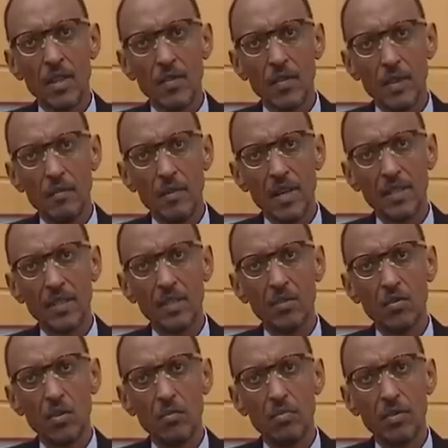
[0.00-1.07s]
They must
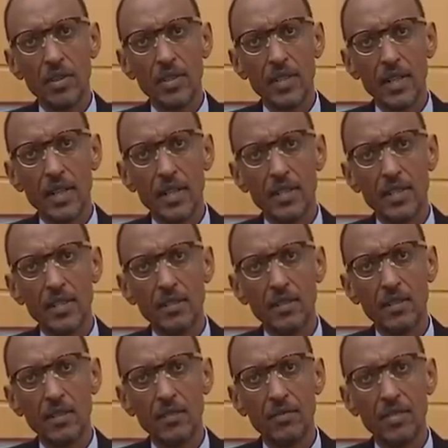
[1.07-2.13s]
incorporate energy
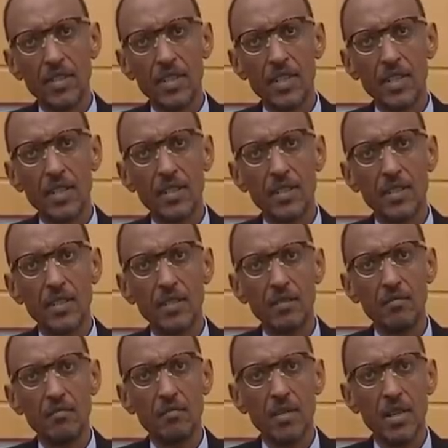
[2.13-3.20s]
efficient
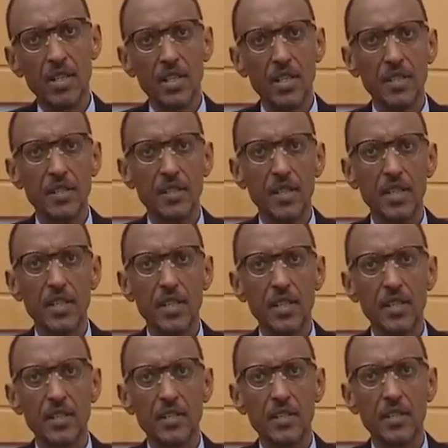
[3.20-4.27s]
measures such
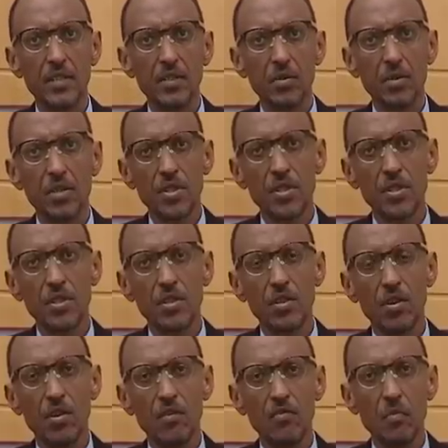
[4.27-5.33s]
as the use
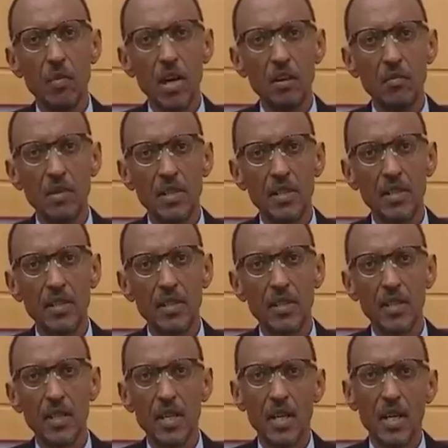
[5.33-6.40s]
of biomass
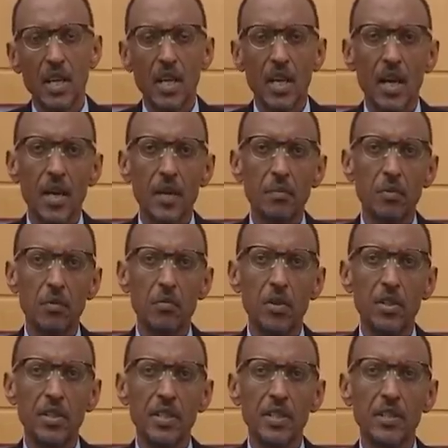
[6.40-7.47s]
and
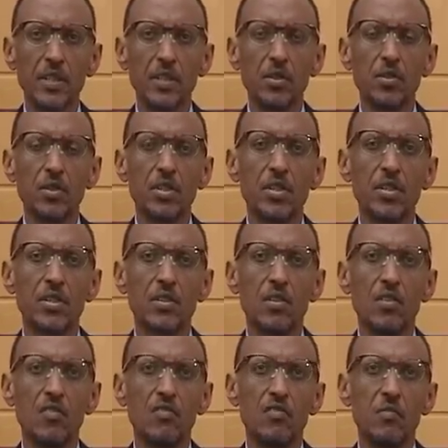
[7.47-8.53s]
promoting the use
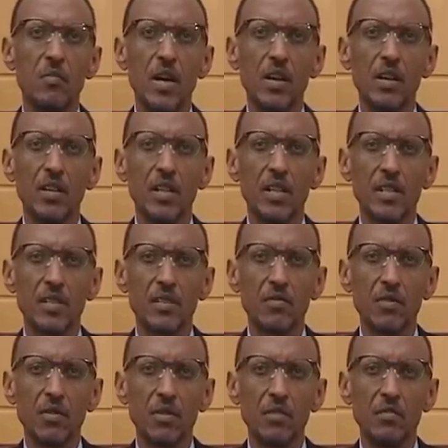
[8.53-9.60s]
of biogas
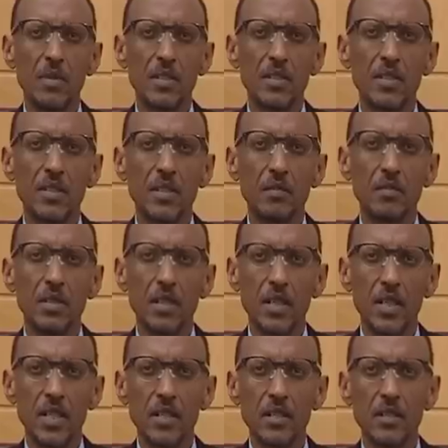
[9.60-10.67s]
for domestic
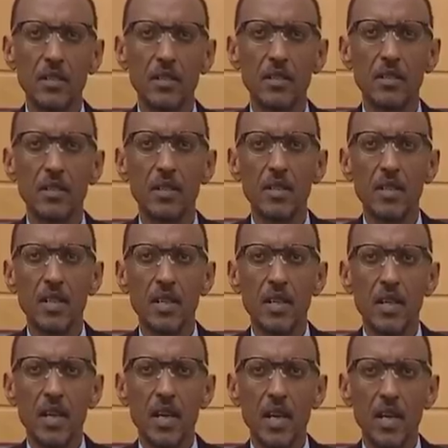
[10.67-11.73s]
application,
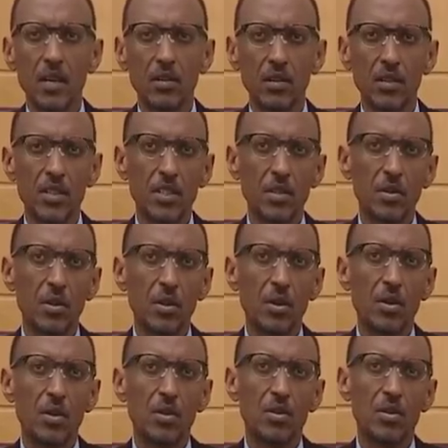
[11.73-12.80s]

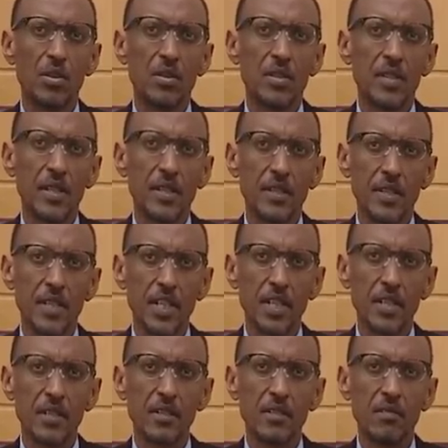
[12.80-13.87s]
ecological
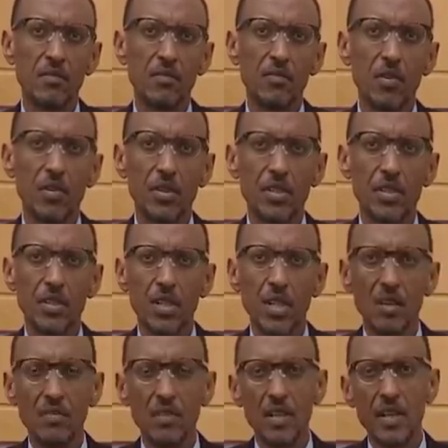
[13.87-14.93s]
sanitation, forest
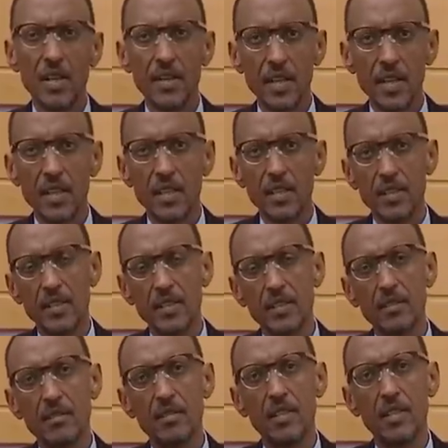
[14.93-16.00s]
cover, and others.